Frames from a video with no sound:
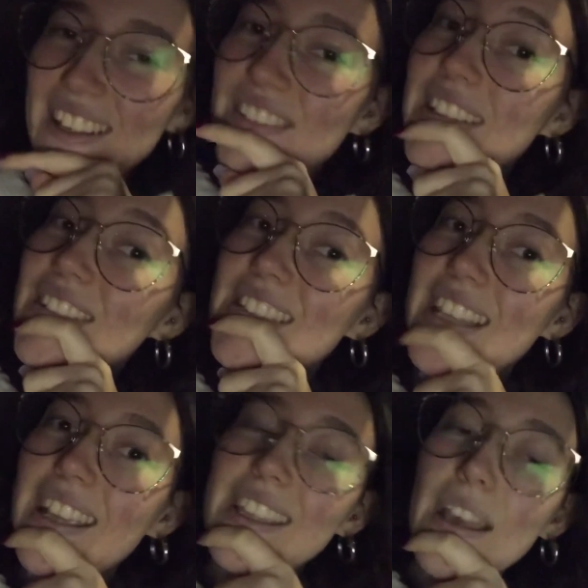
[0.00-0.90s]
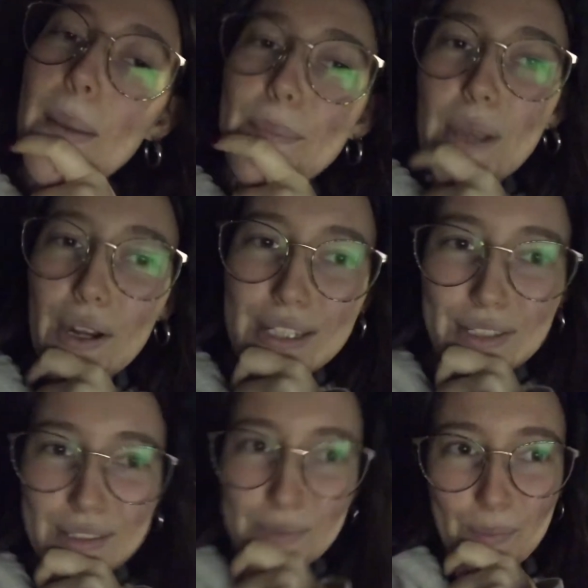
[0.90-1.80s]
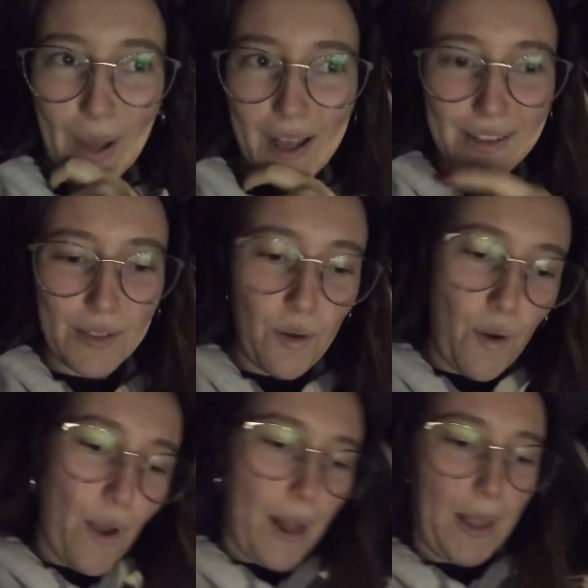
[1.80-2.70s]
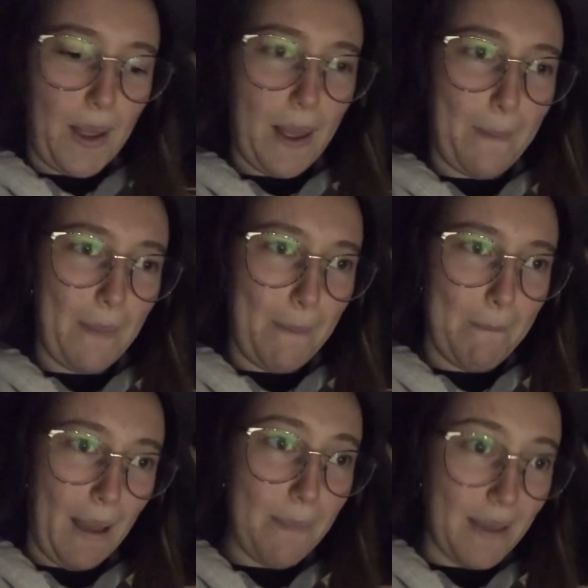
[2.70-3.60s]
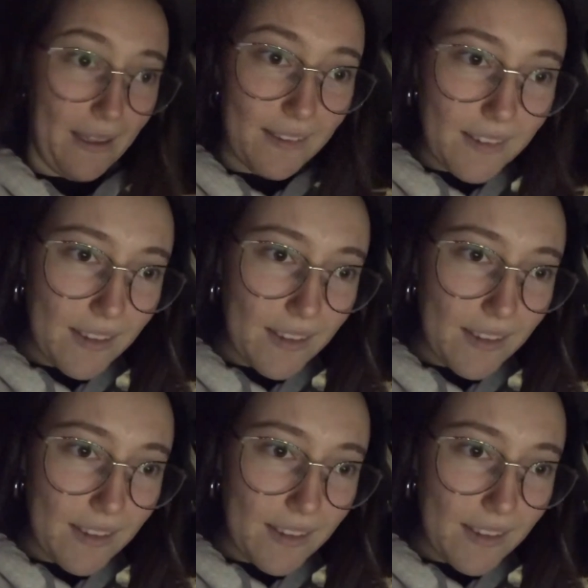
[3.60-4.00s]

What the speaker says: For God's sake. I'm currently doing some work, and I am mapping.